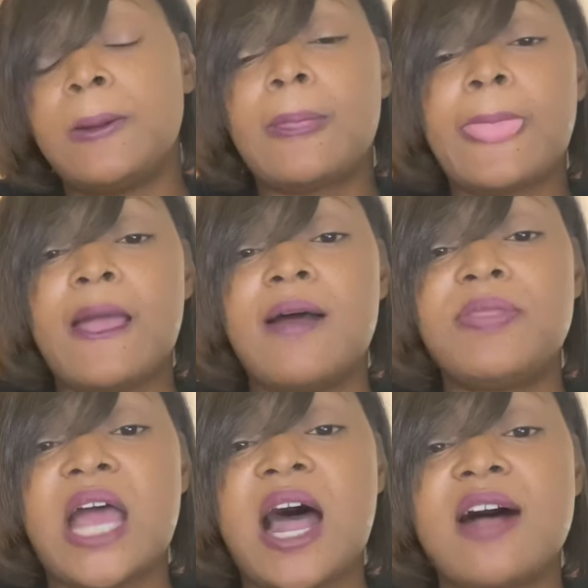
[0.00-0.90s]

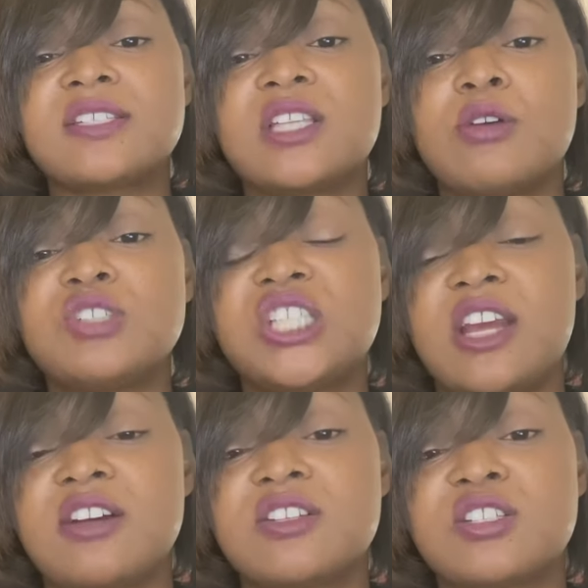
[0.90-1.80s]
that also
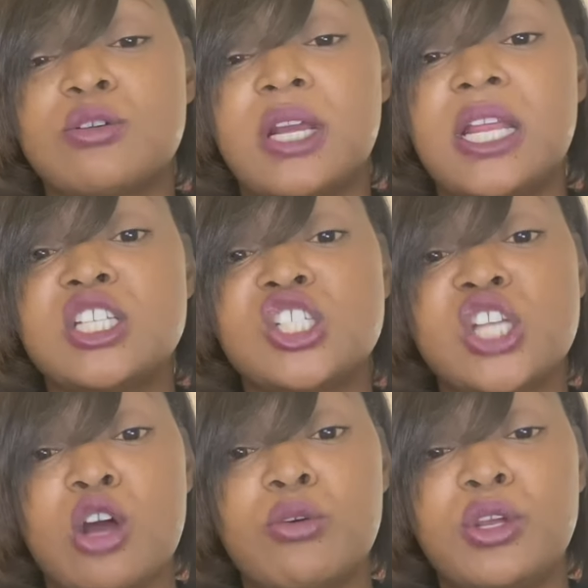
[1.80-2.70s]
shares the screen and
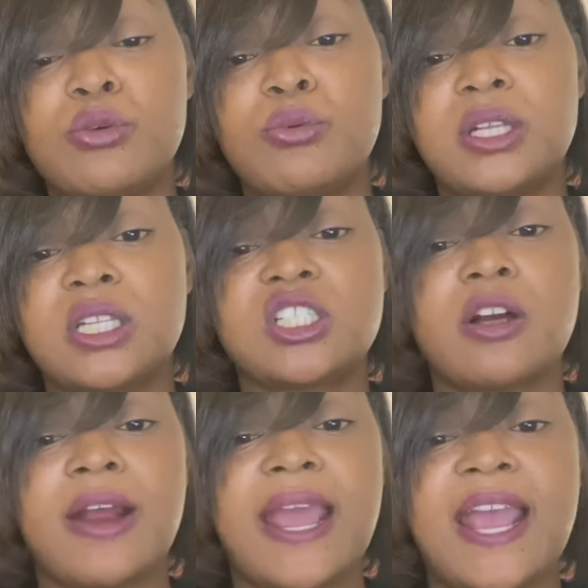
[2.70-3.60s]
show you what the
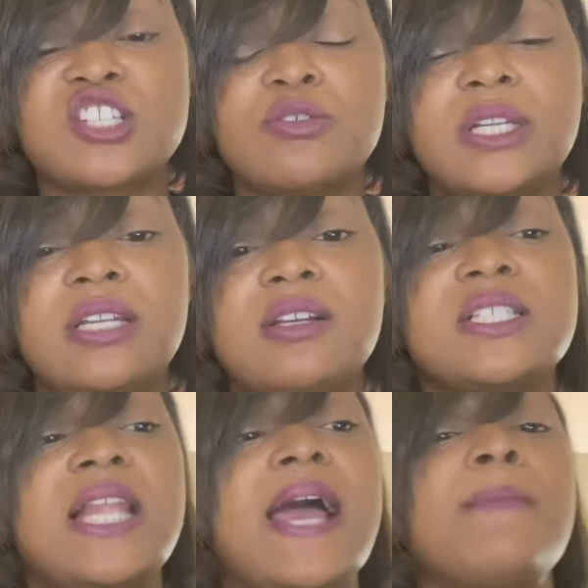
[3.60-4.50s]
chart actually
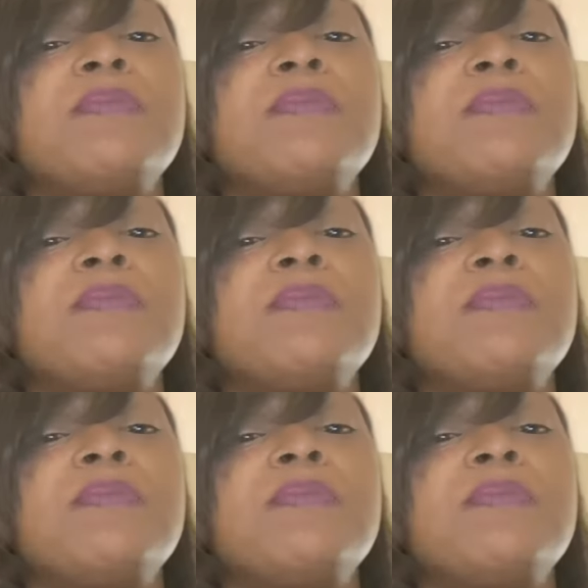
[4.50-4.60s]
looks like.